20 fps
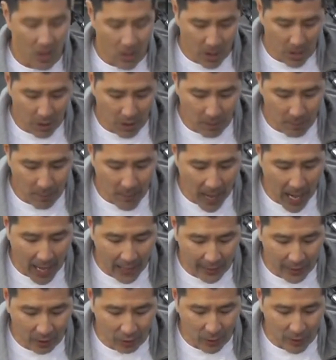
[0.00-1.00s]
Her
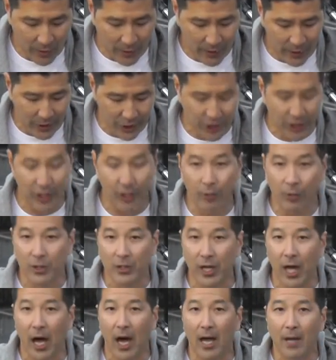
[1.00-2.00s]
motto was that she
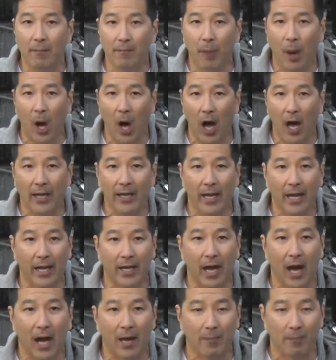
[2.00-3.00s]
was unbought
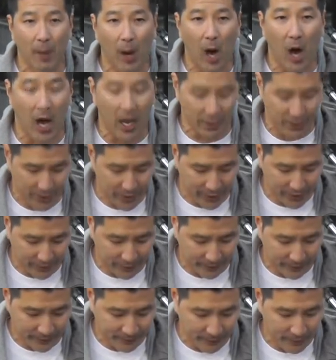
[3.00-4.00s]
and unbossed.
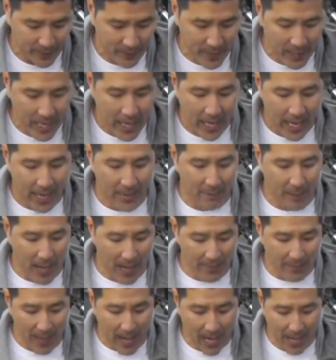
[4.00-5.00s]
And
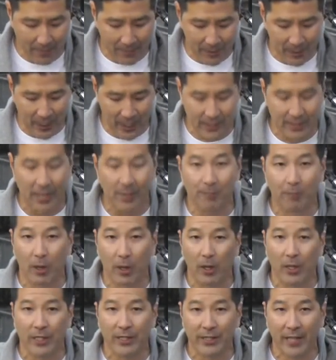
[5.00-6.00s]
my mom says that
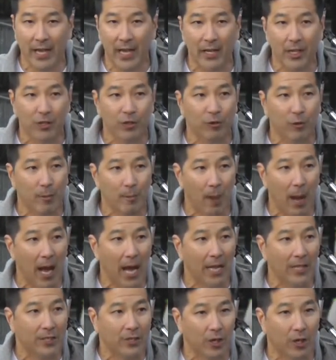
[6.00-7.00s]
Bernie Sanders
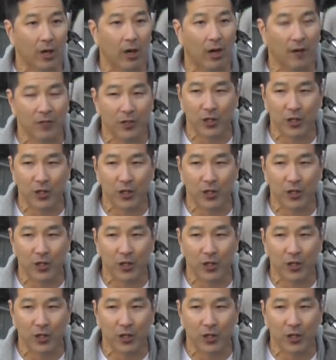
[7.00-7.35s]
reminds her of